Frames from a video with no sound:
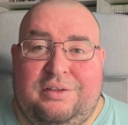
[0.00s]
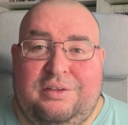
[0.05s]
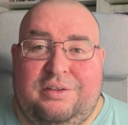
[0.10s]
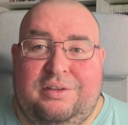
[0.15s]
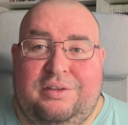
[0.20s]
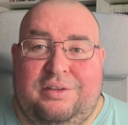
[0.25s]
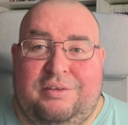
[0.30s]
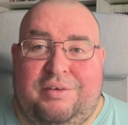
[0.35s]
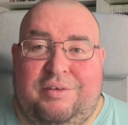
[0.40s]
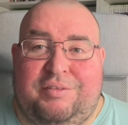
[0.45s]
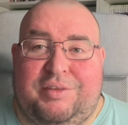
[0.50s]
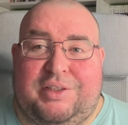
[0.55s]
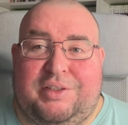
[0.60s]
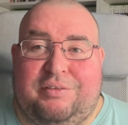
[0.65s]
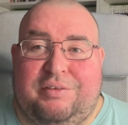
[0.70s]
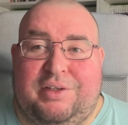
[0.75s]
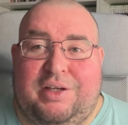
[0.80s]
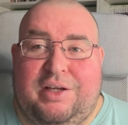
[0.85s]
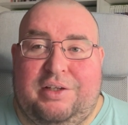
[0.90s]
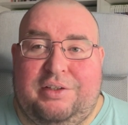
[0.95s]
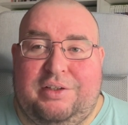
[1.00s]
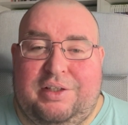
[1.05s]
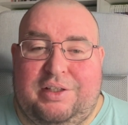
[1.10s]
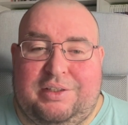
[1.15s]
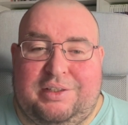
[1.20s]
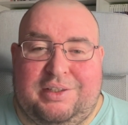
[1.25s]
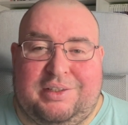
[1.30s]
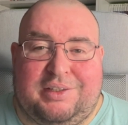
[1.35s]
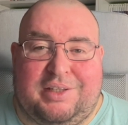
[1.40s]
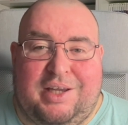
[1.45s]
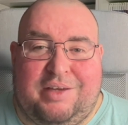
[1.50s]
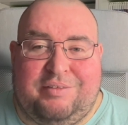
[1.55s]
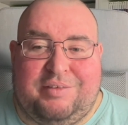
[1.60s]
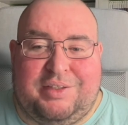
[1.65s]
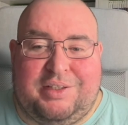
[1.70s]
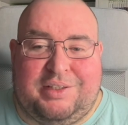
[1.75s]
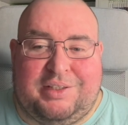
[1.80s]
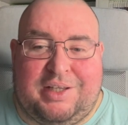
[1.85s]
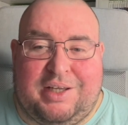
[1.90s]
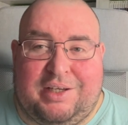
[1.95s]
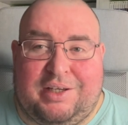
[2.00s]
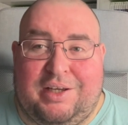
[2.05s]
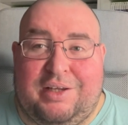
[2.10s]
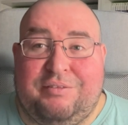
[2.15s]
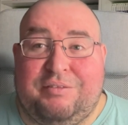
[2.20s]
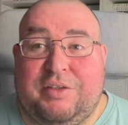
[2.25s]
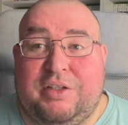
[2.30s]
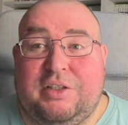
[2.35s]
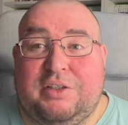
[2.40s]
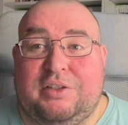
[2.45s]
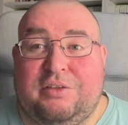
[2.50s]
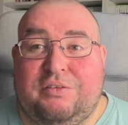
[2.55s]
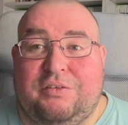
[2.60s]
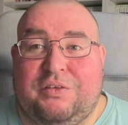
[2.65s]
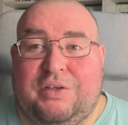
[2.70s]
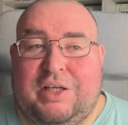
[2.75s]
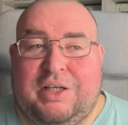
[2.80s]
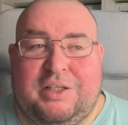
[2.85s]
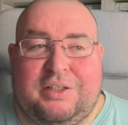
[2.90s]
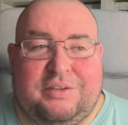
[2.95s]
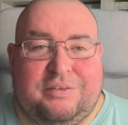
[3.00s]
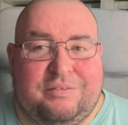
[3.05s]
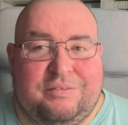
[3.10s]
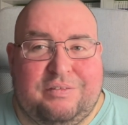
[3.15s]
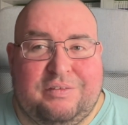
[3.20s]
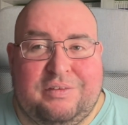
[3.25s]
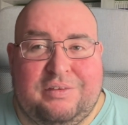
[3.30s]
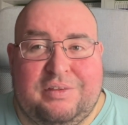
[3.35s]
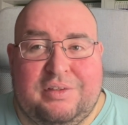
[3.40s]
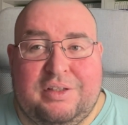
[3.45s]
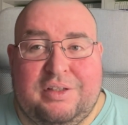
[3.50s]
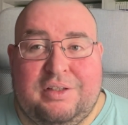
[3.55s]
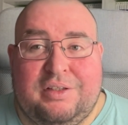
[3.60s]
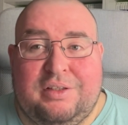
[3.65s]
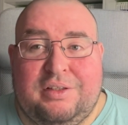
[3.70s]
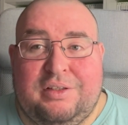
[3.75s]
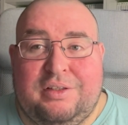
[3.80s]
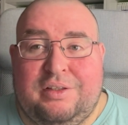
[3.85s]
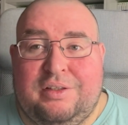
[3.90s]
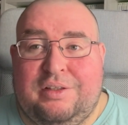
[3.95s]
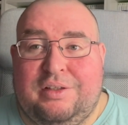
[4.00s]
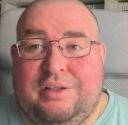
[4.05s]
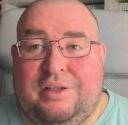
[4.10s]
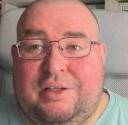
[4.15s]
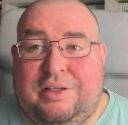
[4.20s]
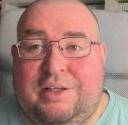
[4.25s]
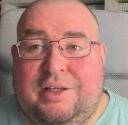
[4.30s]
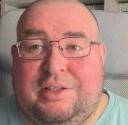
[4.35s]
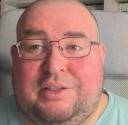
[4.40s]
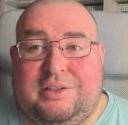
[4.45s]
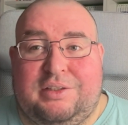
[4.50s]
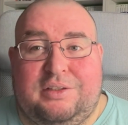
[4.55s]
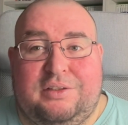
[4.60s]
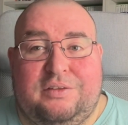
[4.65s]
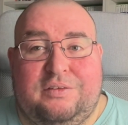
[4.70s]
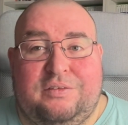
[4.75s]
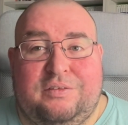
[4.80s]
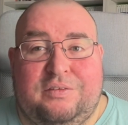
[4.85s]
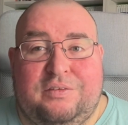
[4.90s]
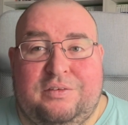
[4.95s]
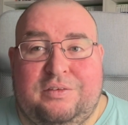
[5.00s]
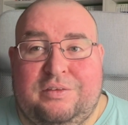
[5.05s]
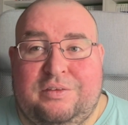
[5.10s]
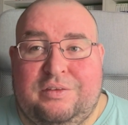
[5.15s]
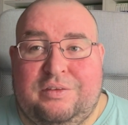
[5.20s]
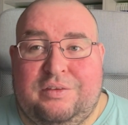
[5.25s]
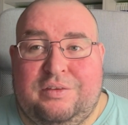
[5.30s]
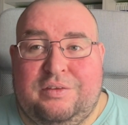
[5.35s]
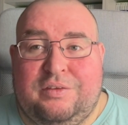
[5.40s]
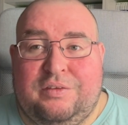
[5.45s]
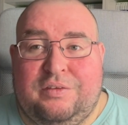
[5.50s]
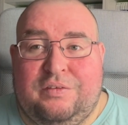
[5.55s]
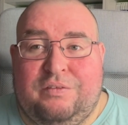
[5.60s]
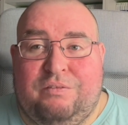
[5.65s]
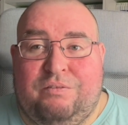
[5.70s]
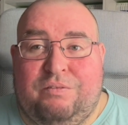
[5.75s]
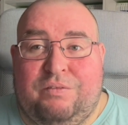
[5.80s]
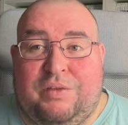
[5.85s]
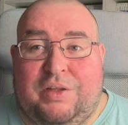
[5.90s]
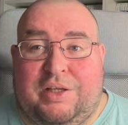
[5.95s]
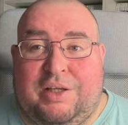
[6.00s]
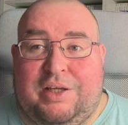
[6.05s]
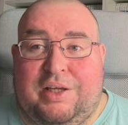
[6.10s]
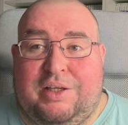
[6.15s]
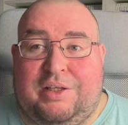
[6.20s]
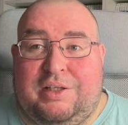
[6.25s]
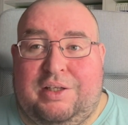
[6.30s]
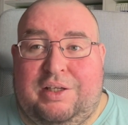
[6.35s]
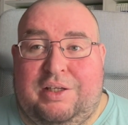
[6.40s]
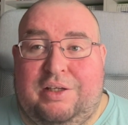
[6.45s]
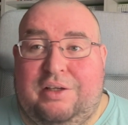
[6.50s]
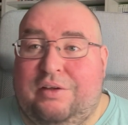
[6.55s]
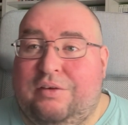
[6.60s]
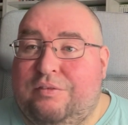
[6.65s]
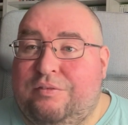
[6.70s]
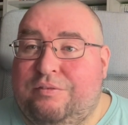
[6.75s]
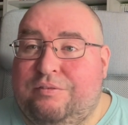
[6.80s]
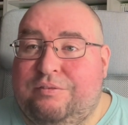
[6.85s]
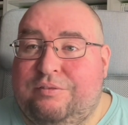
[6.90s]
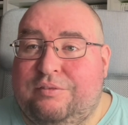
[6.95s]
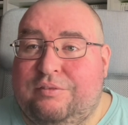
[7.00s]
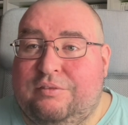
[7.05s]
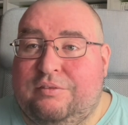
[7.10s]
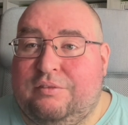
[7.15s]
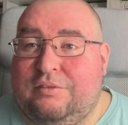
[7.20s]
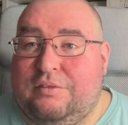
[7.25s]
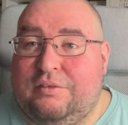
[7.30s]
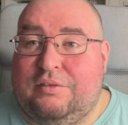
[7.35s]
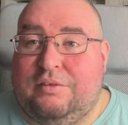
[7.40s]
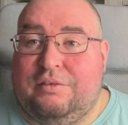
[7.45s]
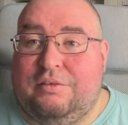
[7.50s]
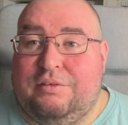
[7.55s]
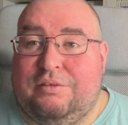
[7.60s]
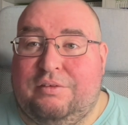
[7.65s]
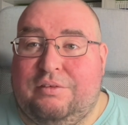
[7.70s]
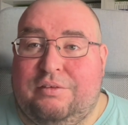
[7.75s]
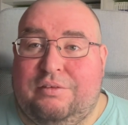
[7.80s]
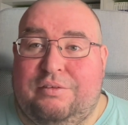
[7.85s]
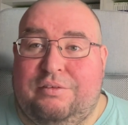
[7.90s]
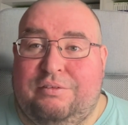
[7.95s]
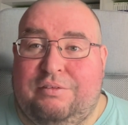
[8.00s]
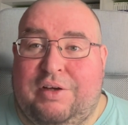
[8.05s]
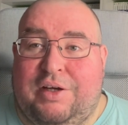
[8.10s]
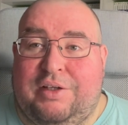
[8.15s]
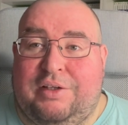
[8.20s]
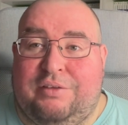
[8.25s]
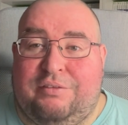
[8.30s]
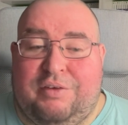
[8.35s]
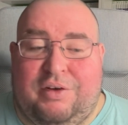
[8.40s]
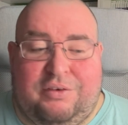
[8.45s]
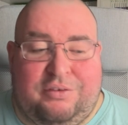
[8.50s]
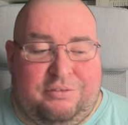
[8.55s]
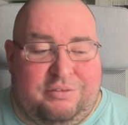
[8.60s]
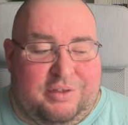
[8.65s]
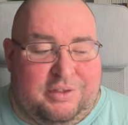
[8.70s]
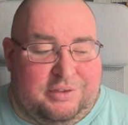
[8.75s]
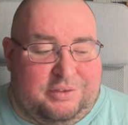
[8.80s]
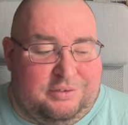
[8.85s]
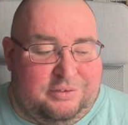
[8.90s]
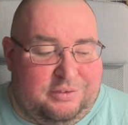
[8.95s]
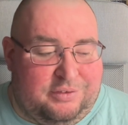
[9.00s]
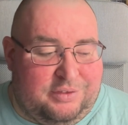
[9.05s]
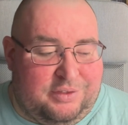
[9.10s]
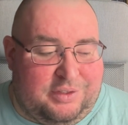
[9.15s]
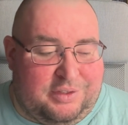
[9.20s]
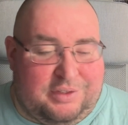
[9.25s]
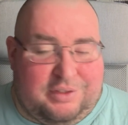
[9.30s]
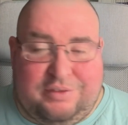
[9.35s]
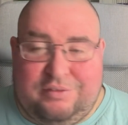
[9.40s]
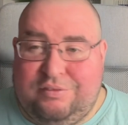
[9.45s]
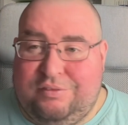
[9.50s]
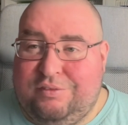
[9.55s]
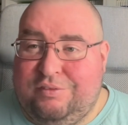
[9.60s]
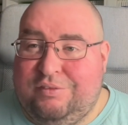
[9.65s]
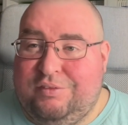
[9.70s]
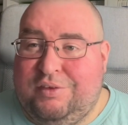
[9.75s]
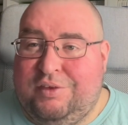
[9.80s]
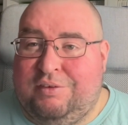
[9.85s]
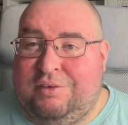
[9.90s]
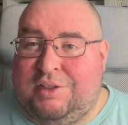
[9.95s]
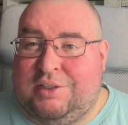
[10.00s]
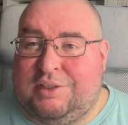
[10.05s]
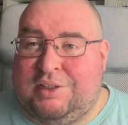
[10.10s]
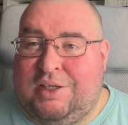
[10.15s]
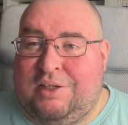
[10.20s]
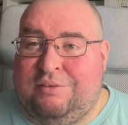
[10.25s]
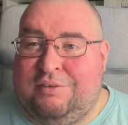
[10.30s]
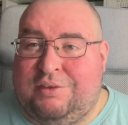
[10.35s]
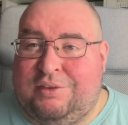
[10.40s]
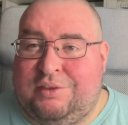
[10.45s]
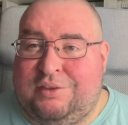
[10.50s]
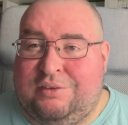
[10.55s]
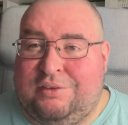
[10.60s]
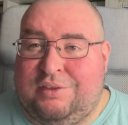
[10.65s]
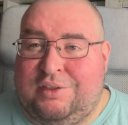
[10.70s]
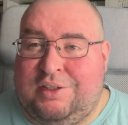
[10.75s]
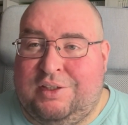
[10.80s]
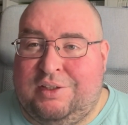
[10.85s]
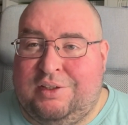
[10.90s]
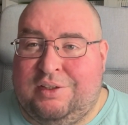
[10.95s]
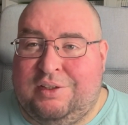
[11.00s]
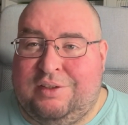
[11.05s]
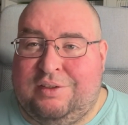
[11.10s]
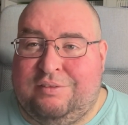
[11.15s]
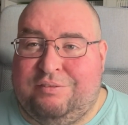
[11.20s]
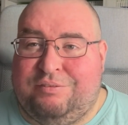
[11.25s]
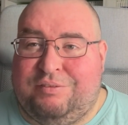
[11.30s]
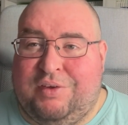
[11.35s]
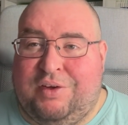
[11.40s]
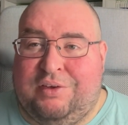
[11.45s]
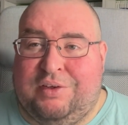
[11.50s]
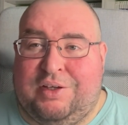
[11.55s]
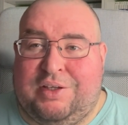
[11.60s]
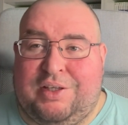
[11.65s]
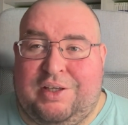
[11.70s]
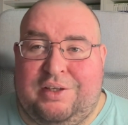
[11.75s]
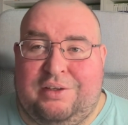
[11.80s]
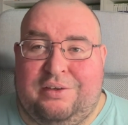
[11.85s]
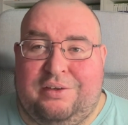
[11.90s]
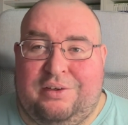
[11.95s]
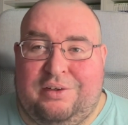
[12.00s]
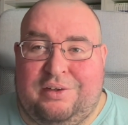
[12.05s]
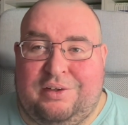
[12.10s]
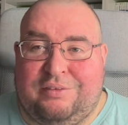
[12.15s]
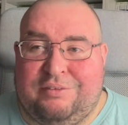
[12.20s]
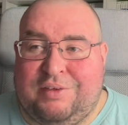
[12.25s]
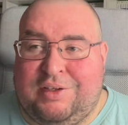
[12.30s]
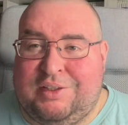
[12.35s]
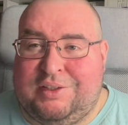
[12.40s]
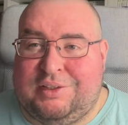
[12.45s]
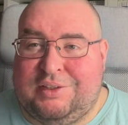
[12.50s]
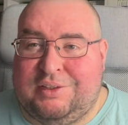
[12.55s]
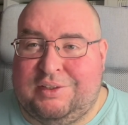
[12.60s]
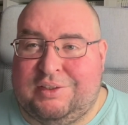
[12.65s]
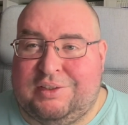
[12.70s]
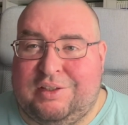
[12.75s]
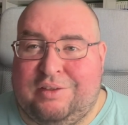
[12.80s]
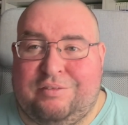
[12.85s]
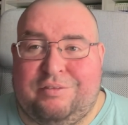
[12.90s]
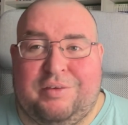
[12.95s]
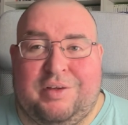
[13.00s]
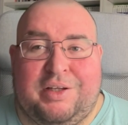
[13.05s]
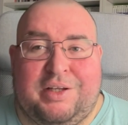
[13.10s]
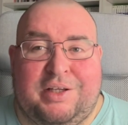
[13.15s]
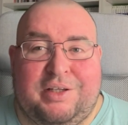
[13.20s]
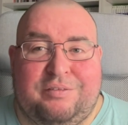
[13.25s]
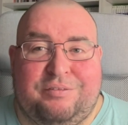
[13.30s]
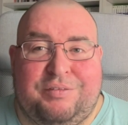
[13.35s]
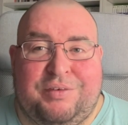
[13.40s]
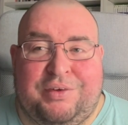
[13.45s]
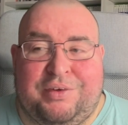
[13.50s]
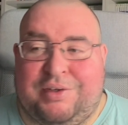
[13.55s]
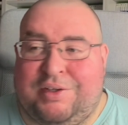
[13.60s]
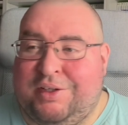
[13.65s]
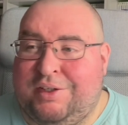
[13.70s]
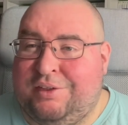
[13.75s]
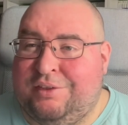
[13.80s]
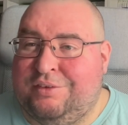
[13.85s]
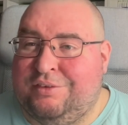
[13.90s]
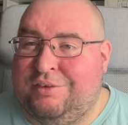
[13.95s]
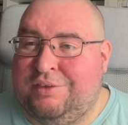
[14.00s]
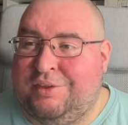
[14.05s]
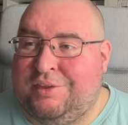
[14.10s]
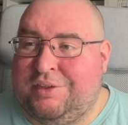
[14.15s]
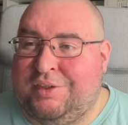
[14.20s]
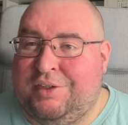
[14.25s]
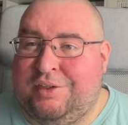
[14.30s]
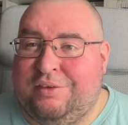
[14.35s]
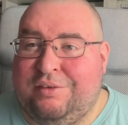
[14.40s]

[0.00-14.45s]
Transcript: won't be someone going, you need this game, you need that game, because they're all there. Unless they get the around the world ones. You've got the USA ones, you've got the Burger King kart racing and stuff like that, Burger King trilogy.